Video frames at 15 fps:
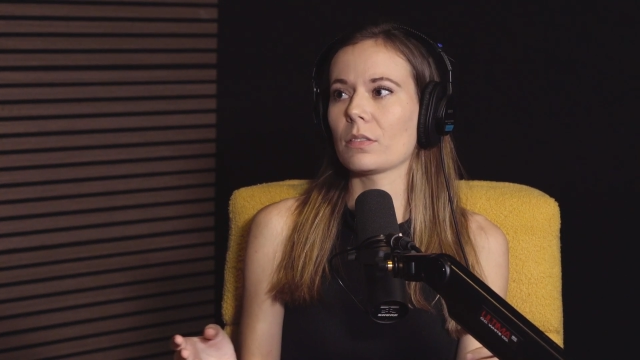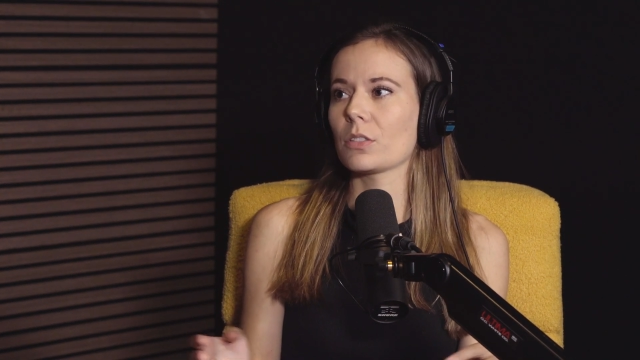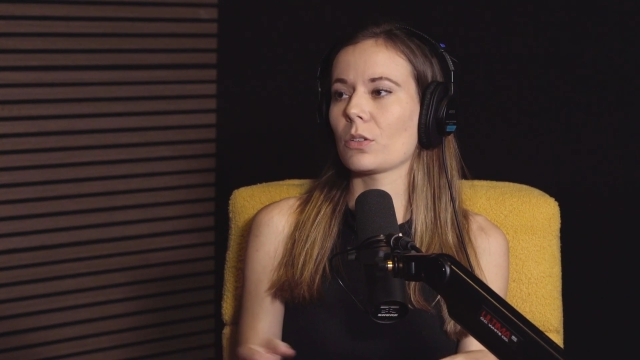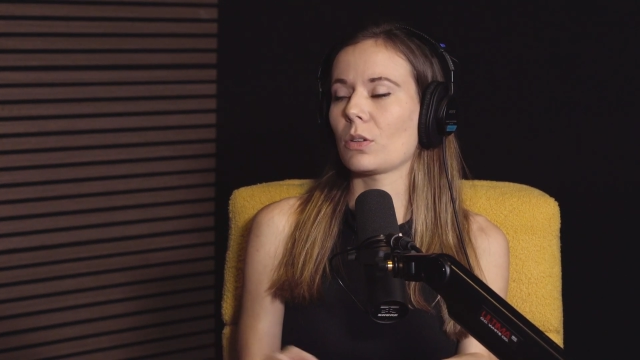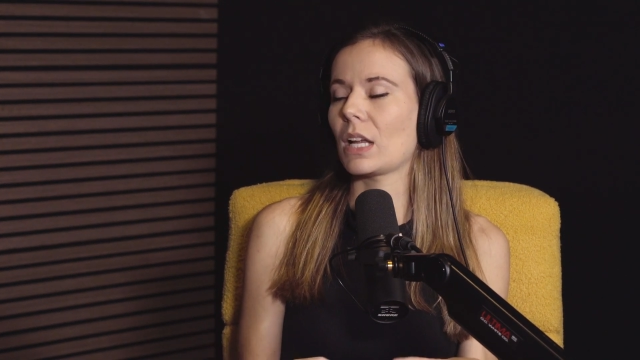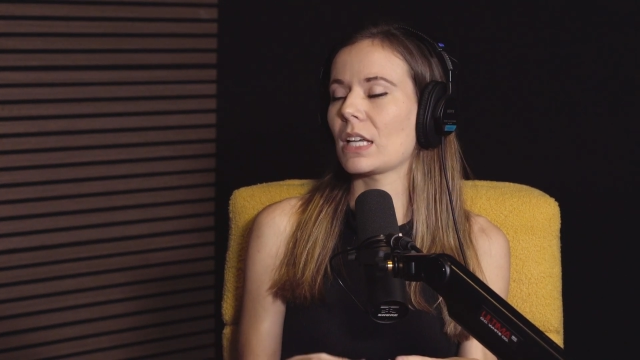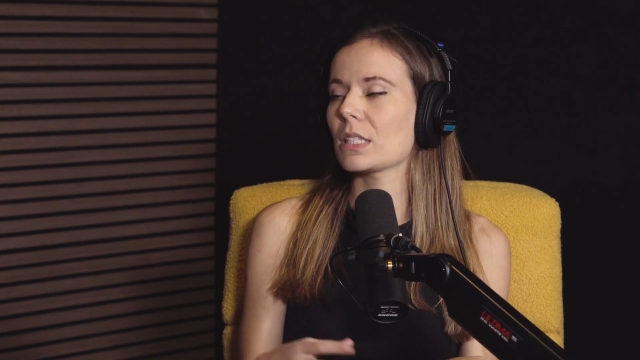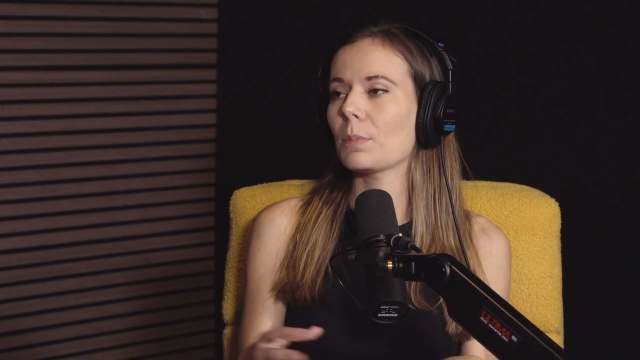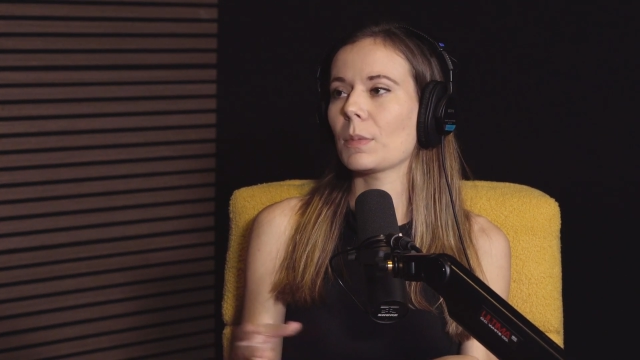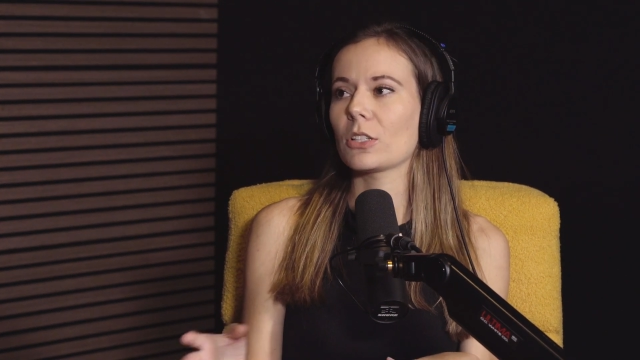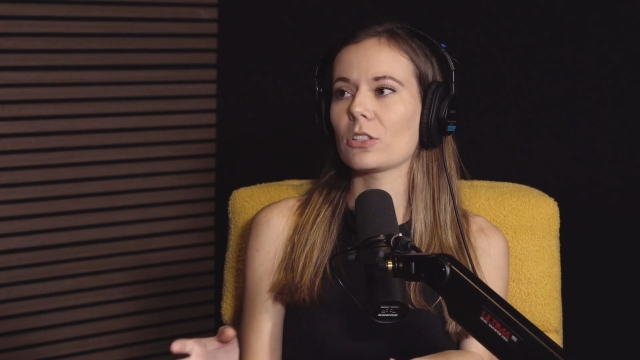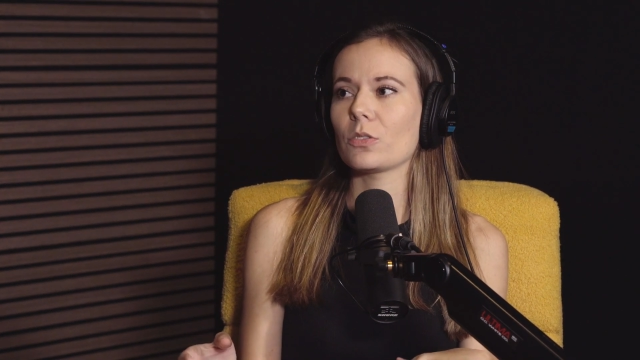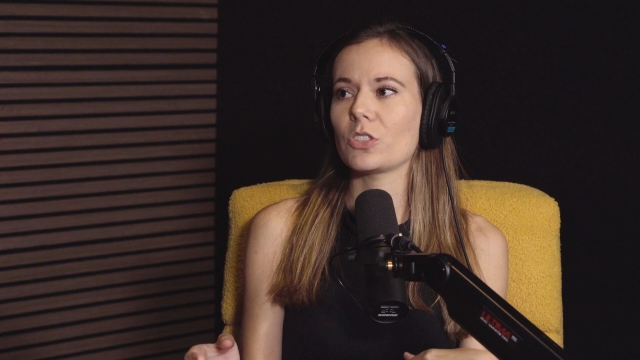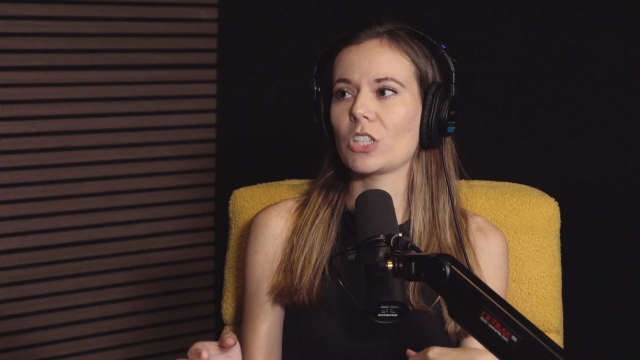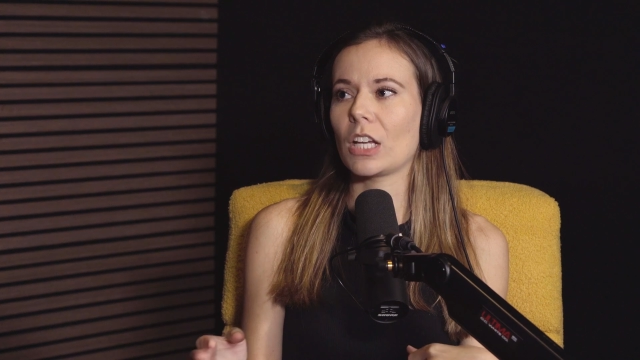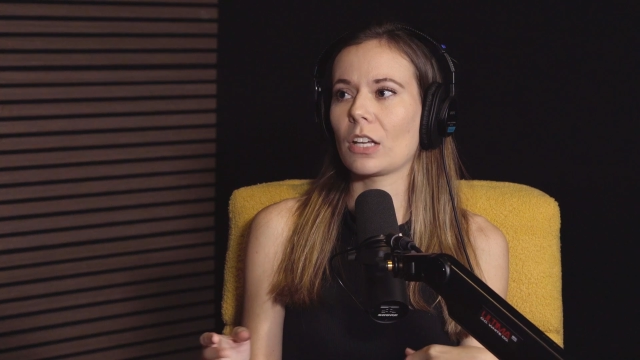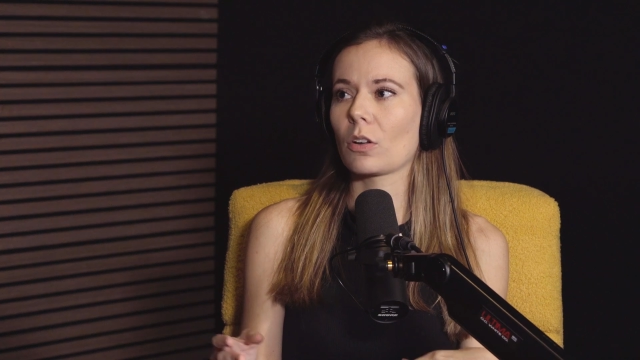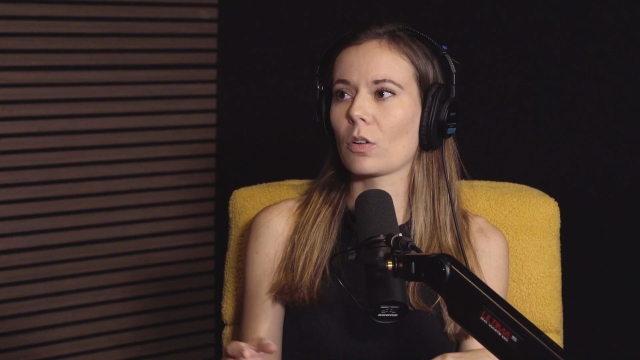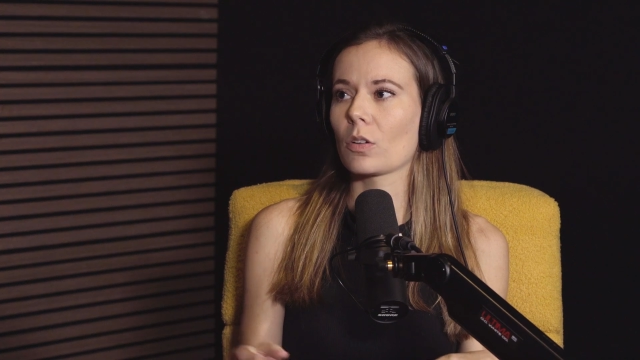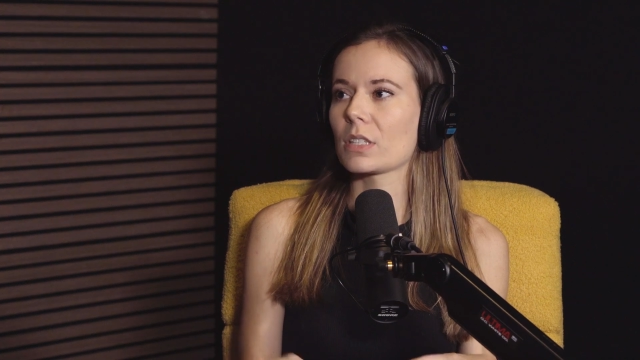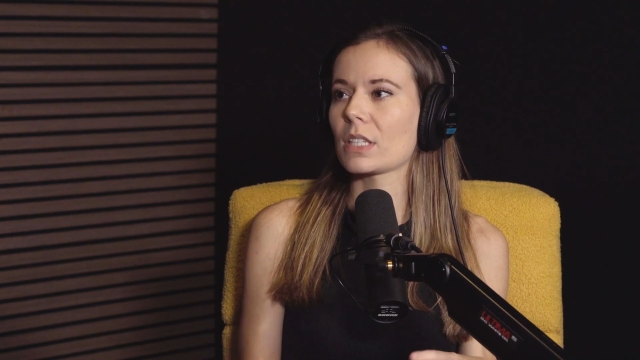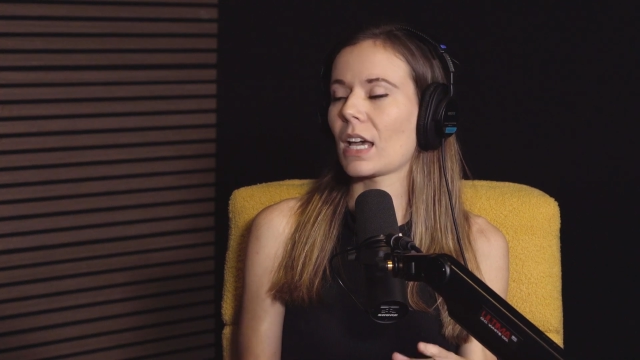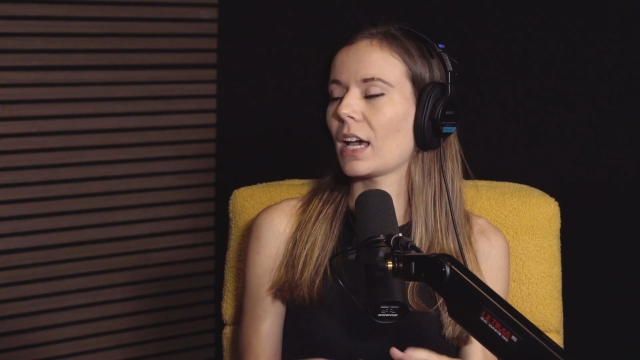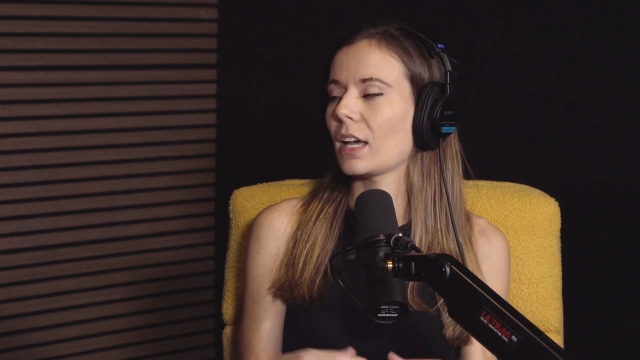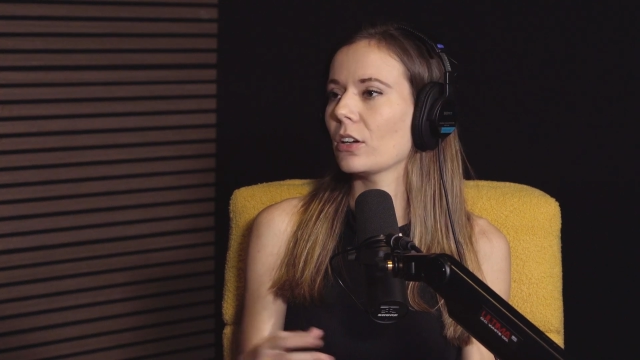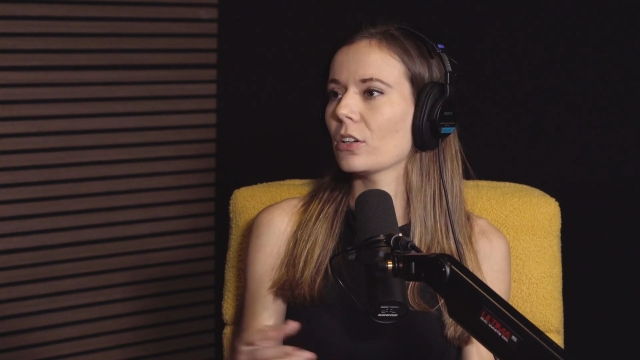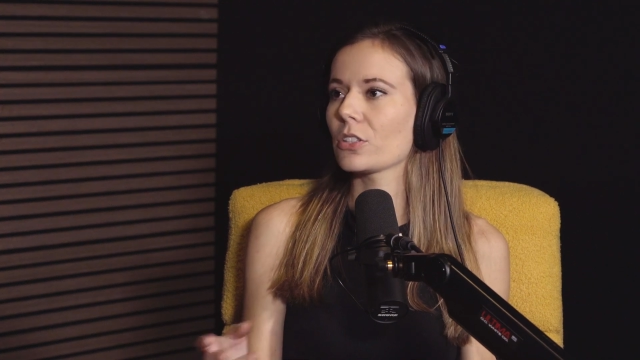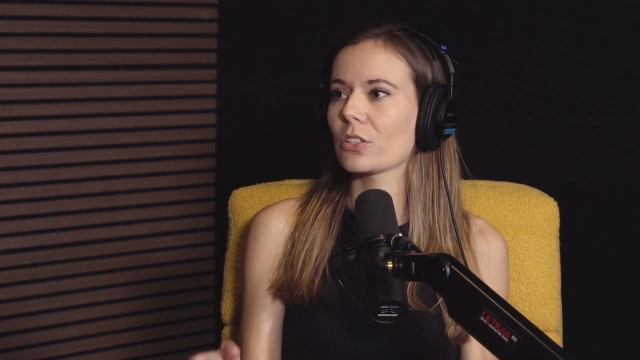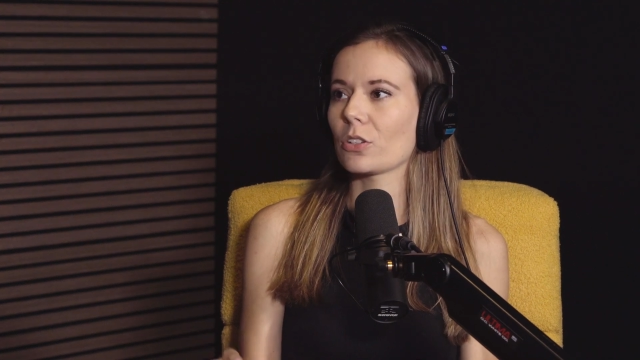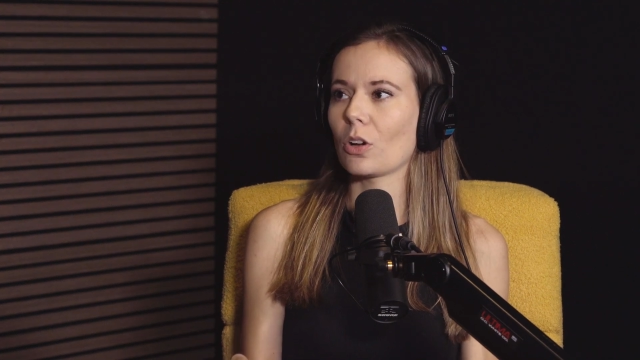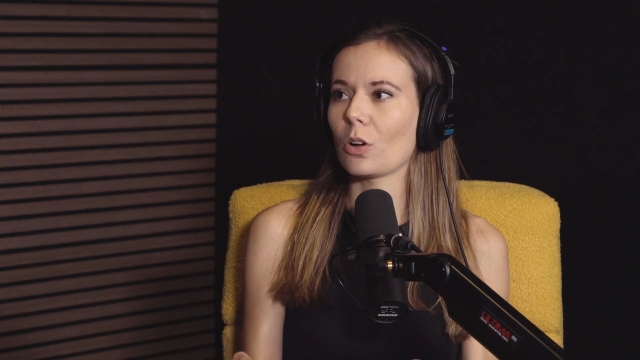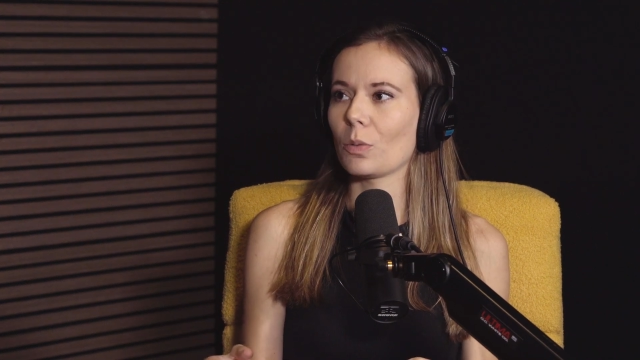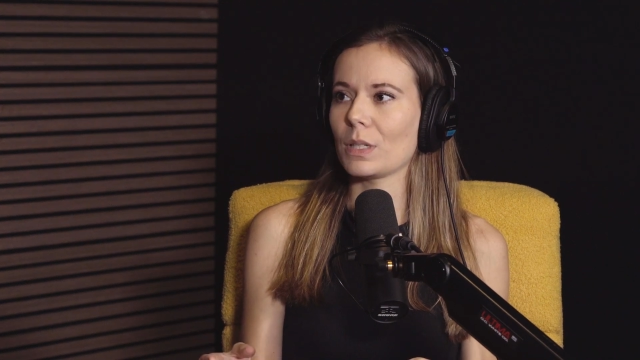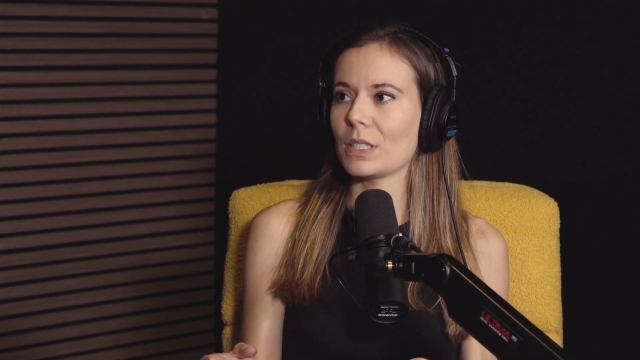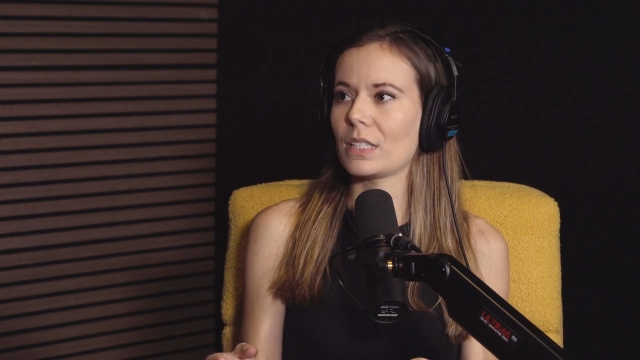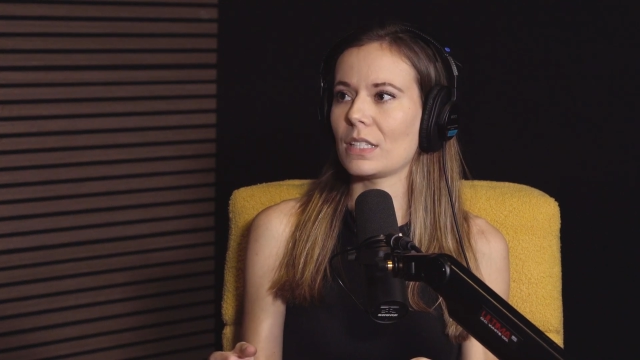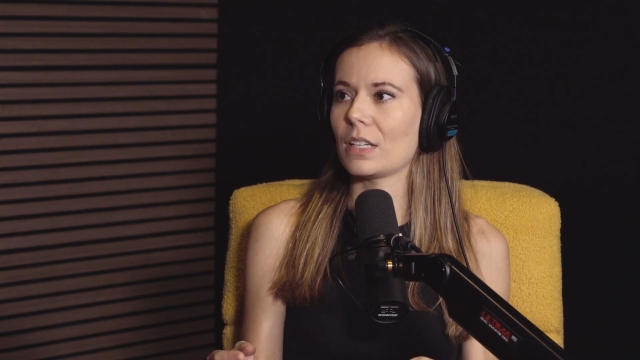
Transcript: So it has a bunch of channels. The headers are always